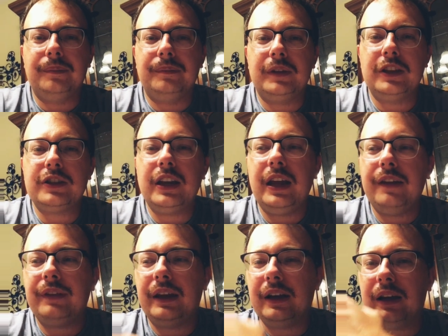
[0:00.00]
doesn't have
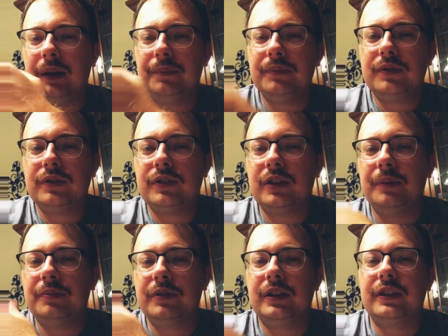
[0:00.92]
that
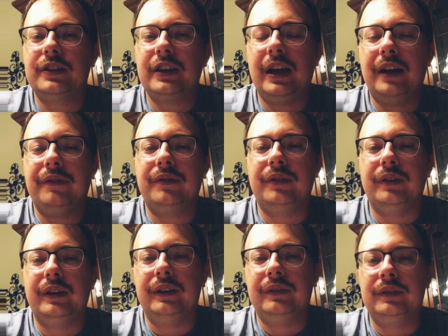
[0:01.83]
substance after
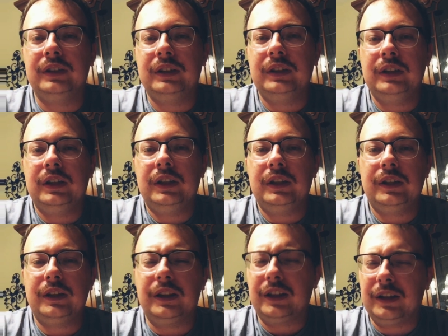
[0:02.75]
it
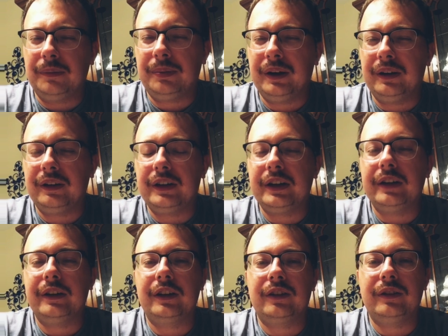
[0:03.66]
compared to
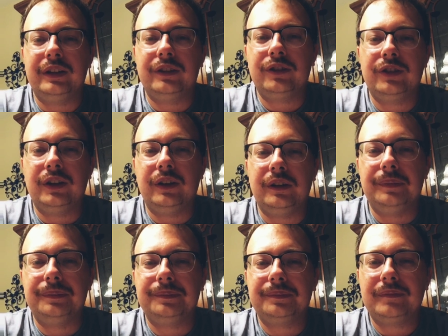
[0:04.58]
Dairy Queen. So
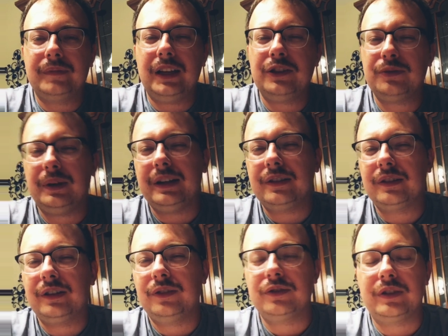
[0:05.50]
that's why it
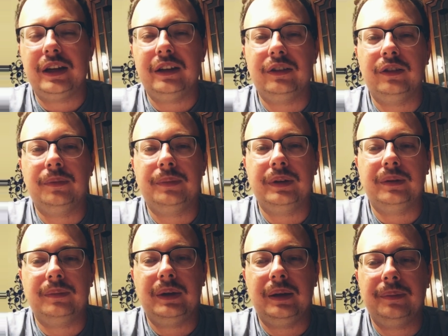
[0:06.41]
goes down a little bit, in
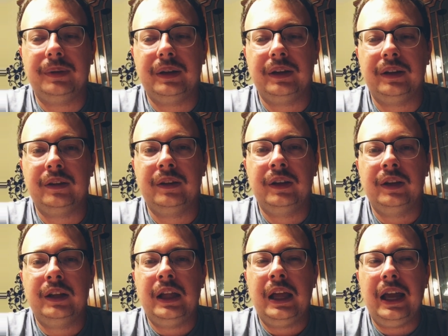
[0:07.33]
my opinion.
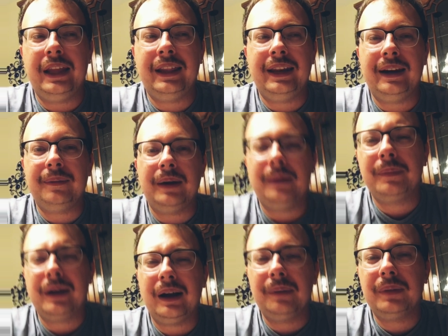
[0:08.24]
And then
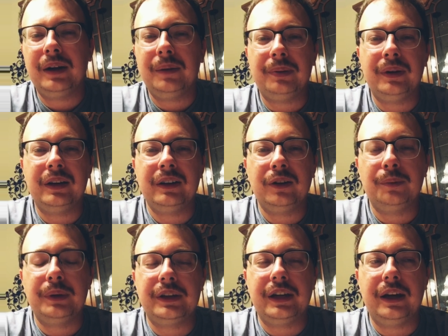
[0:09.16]
I'm gonna put it a little
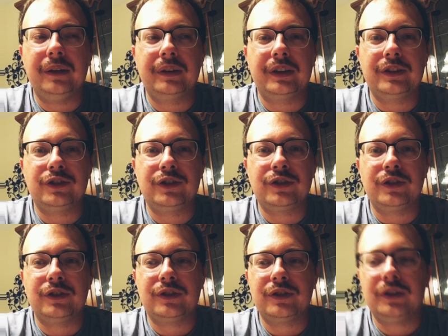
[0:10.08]
bit down because just
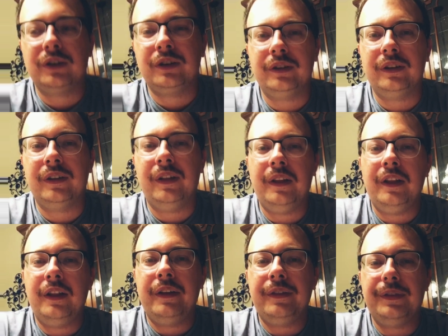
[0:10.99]
the
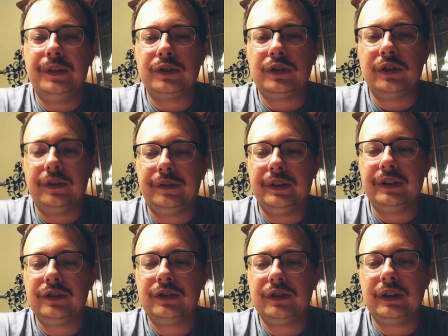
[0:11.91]

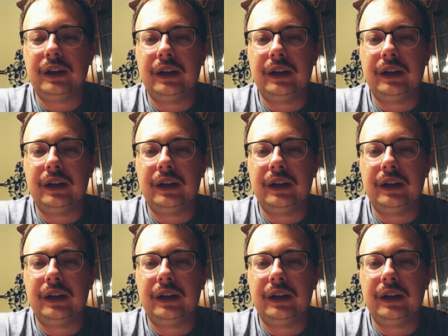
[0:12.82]
service.